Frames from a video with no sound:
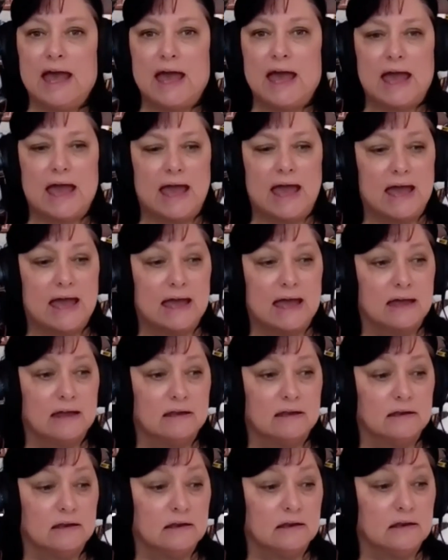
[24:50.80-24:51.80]

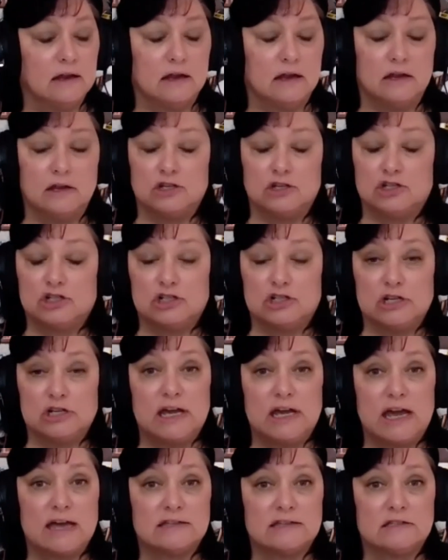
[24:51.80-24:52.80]
And she
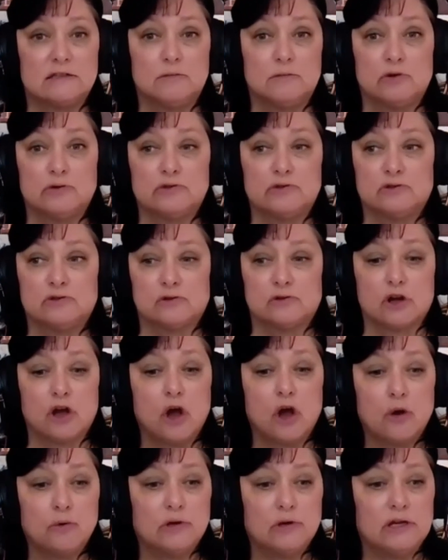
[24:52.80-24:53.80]
has the most
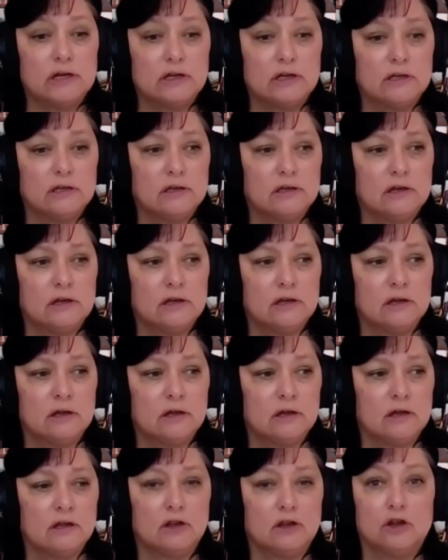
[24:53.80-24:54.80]
draconian
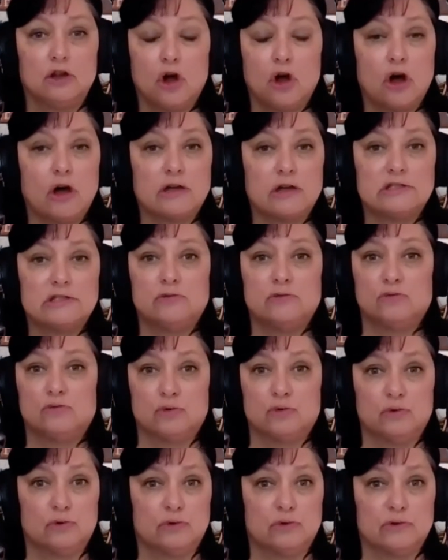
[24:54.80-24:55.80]
laws and
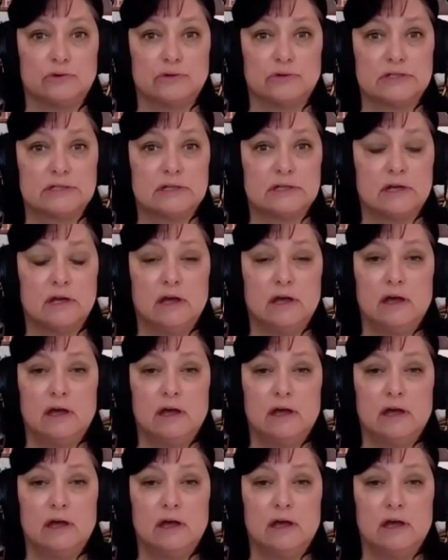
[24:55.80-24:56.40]
rules